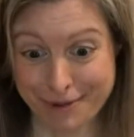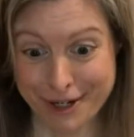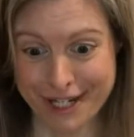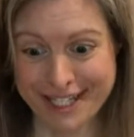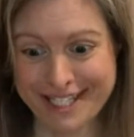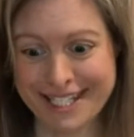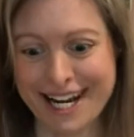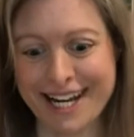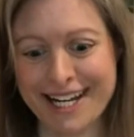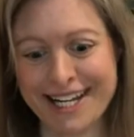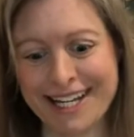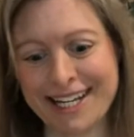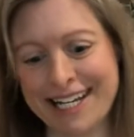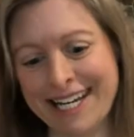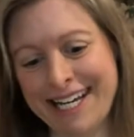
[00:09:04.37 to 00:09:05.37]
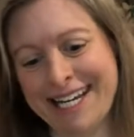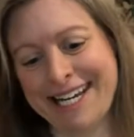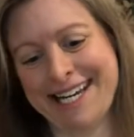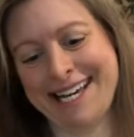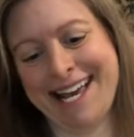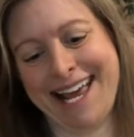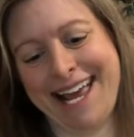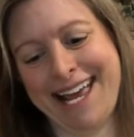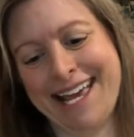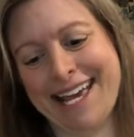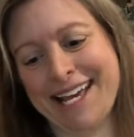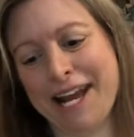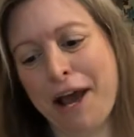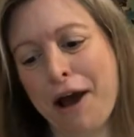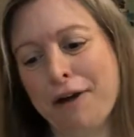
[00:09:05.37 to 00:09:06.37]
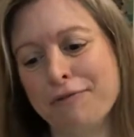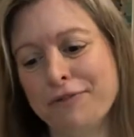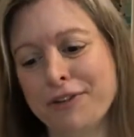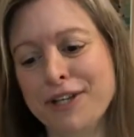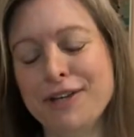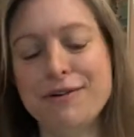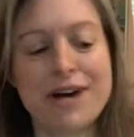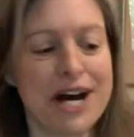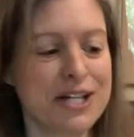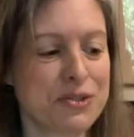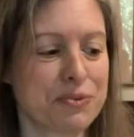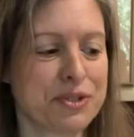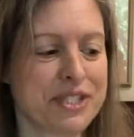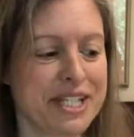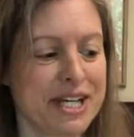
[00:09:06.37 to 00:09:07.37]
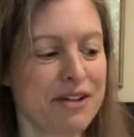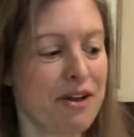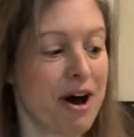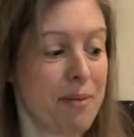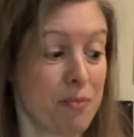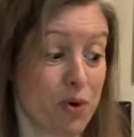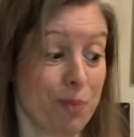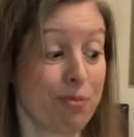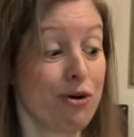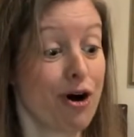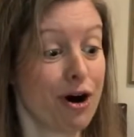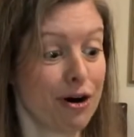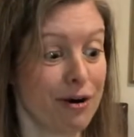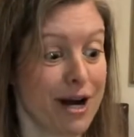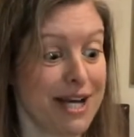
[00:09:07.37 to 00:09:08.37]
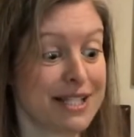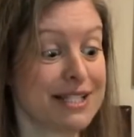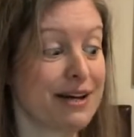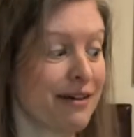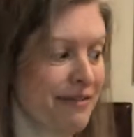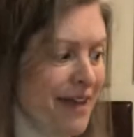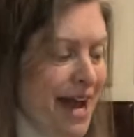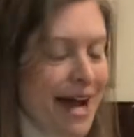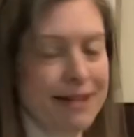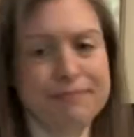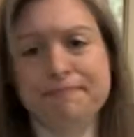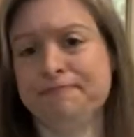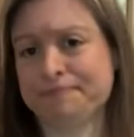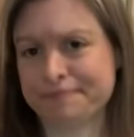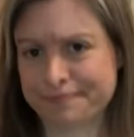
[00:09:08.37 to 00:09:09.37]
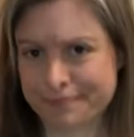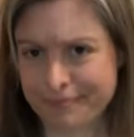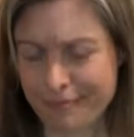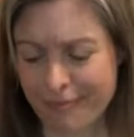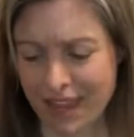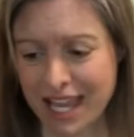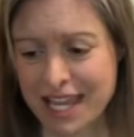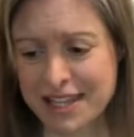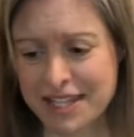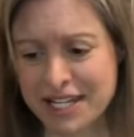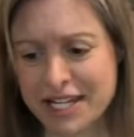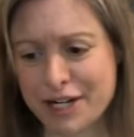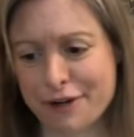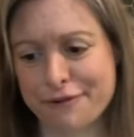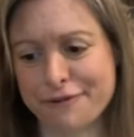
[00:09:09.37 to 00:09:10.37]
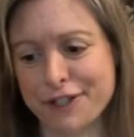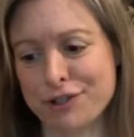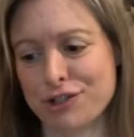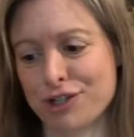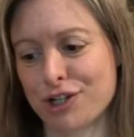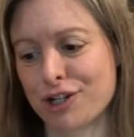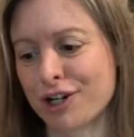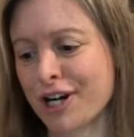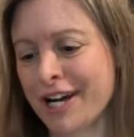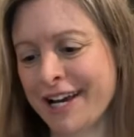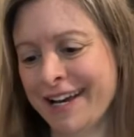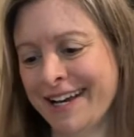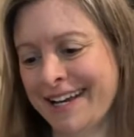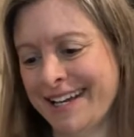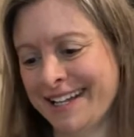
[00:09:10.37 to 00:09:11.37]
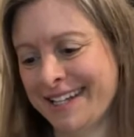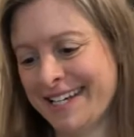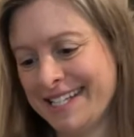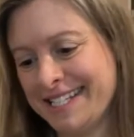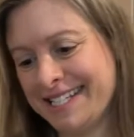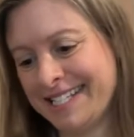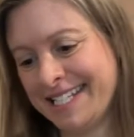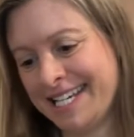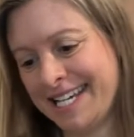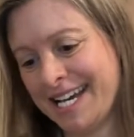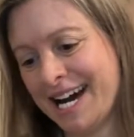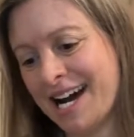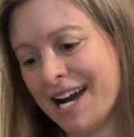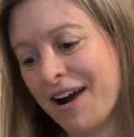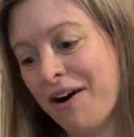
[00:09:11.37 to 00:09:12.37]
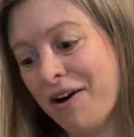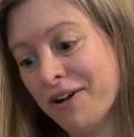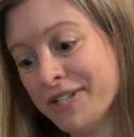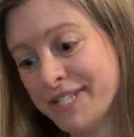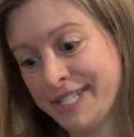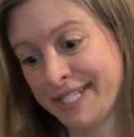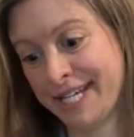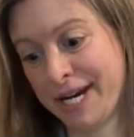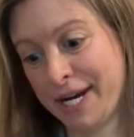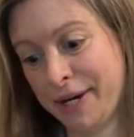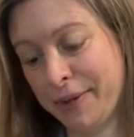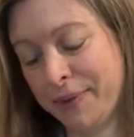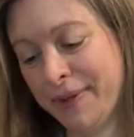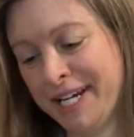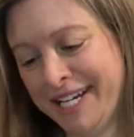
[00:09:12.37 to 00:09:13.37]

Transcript: excited, and hopefully you guys will see a lot more progress on that in the near future. Let's see, I also